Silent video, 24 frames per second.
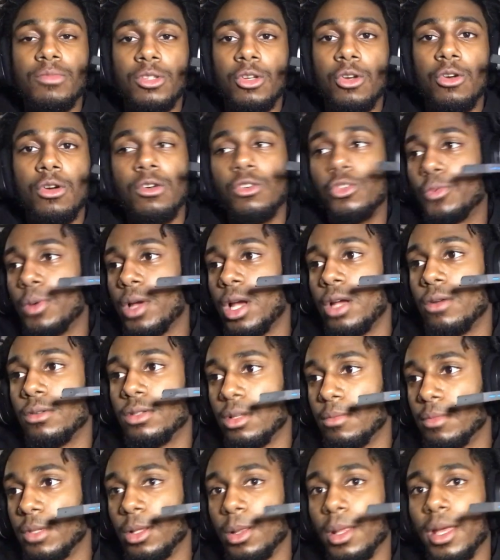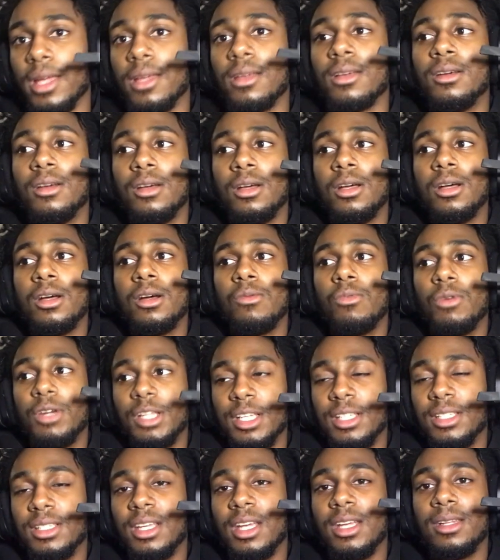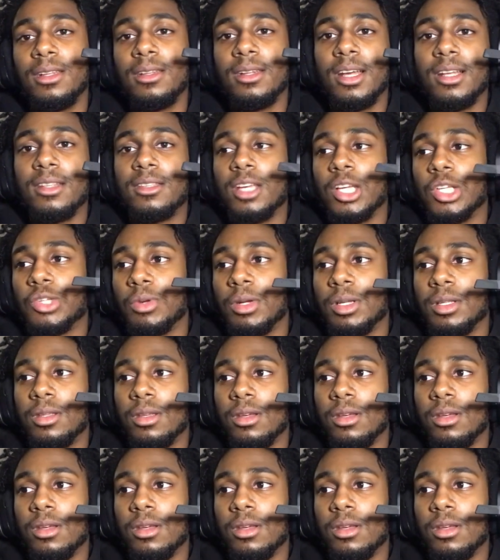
So it was probably something like what he's saying in that text right